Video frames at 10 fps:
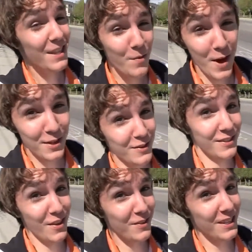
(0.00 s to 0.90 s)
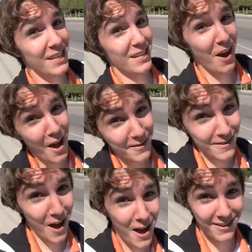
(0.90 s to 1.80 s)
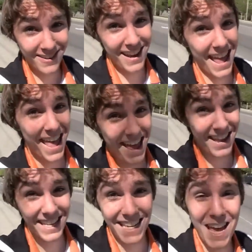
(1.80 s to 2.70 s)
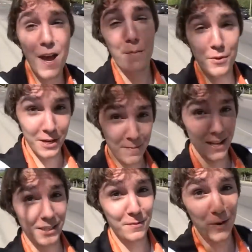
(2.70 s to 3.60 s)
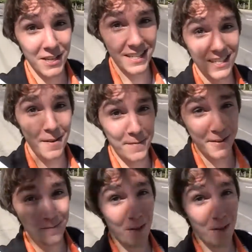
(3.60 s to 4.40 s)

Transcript: the weather is only getting hotter and hotter and pretty much we're into summer.